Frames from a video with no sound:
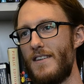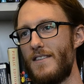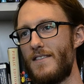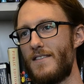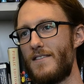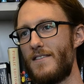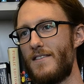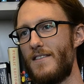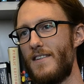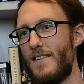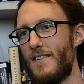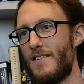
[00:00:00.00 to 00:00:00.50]

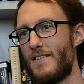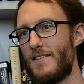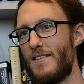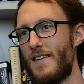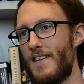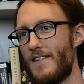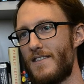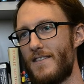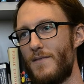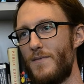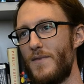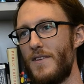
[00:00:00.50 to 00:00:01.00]
it's that it's
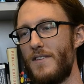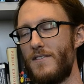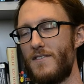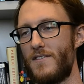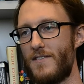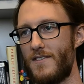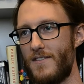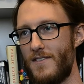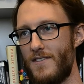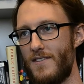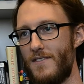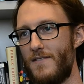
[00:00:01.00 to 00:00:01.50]
not something
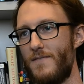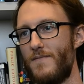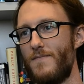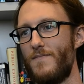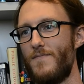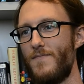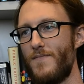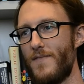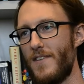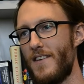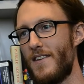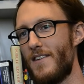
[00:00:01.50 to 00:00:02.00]
just to,
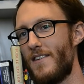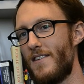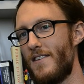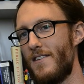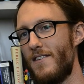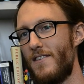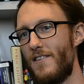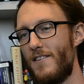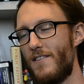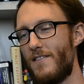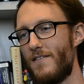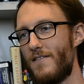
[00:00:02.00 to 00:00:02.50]

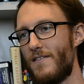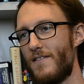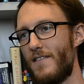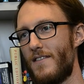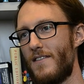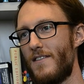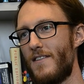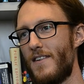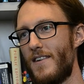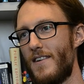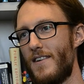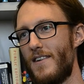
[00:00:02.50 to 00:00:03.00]
you know,
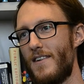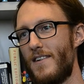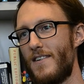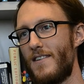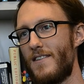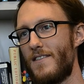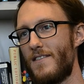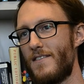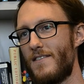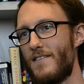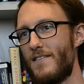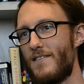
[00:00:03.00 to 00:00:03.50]
uh,
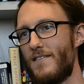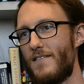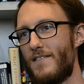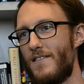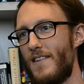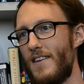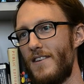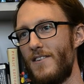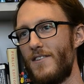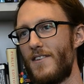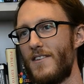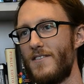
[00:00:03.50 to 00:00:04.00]

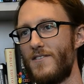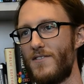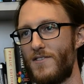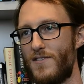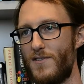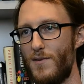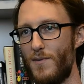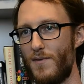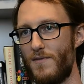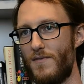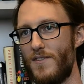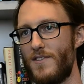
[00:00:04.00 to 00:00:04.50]
that you can
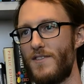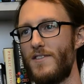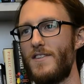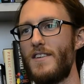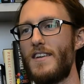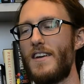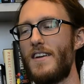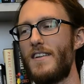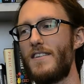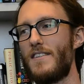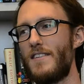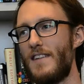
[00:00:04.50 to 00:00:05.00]
just
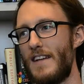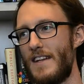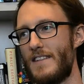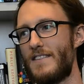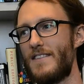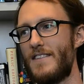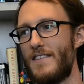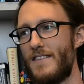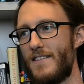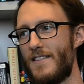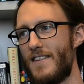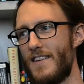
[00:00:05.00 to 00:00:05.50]
superficially kind of
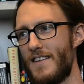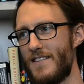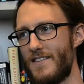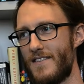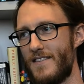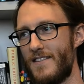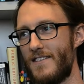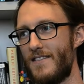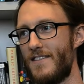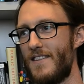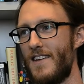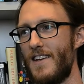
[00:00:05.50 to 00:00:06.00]
glance at things
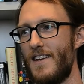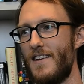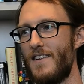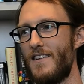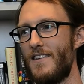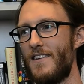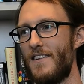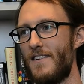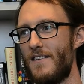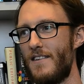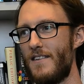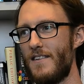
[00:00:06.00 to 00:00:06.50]
and
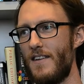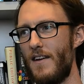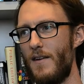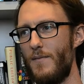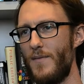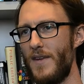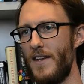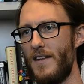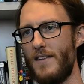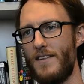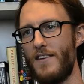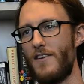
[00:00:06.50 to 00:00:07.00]

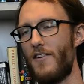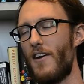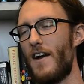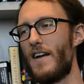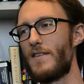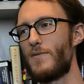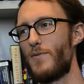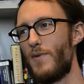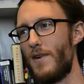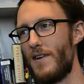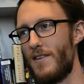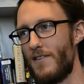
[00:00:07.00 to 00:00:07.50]
immediately
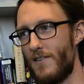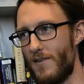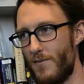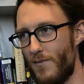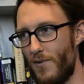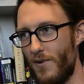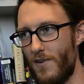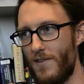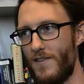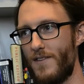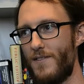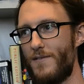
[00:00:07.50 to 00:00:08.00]
grasp why they're
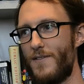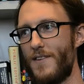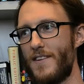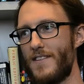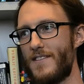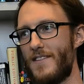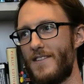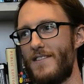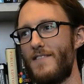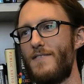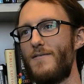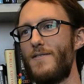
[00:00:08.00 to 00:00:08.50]
important. There are
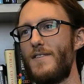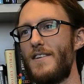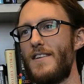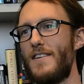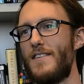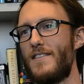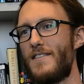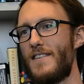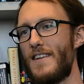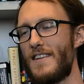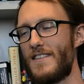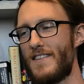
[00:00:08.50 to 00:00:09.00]
things that you really
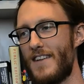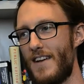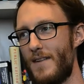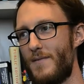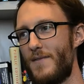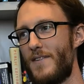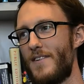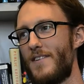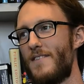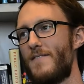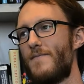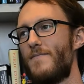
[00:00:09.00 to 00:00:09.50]
it takes
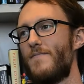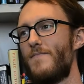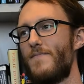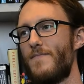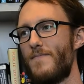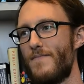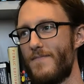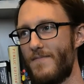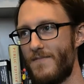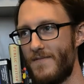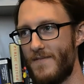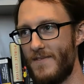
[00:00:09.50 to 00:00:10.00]
time to
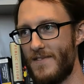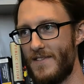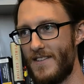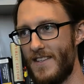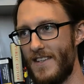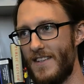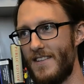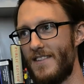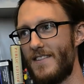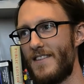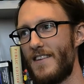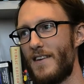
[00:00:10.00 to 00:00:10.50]

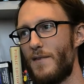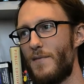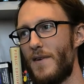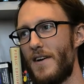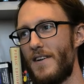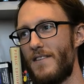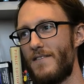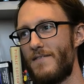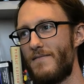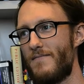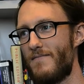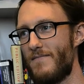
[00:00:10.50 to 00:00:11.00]
sit and think
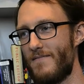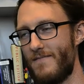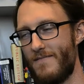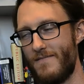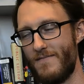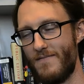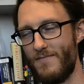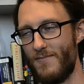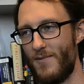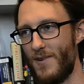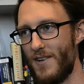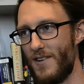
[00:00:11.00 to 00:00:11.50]
about
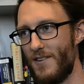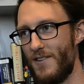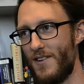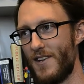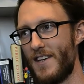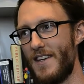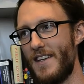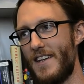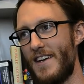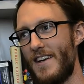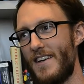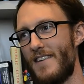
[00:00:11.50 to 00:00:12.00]
what you're
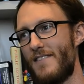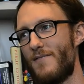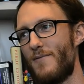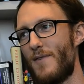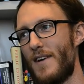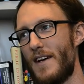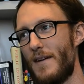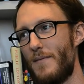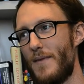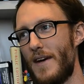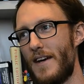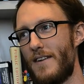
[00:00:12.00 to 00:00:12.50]
looking at and
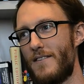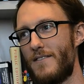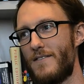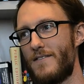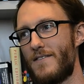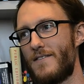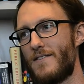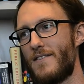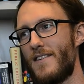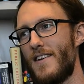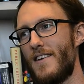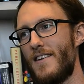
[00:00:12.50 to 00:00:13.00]
why it
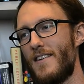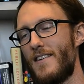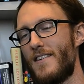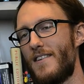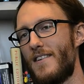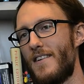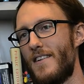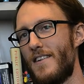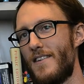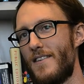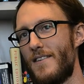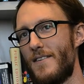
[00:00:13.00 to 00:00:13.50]
matters,
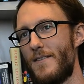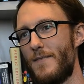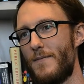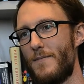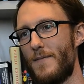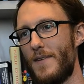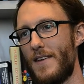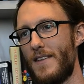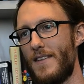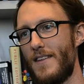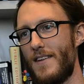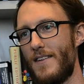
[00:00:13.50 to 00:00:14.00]

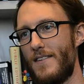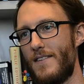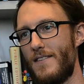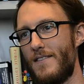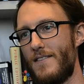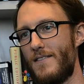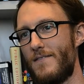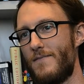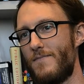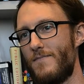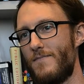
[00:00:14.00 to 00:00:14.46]
um, and then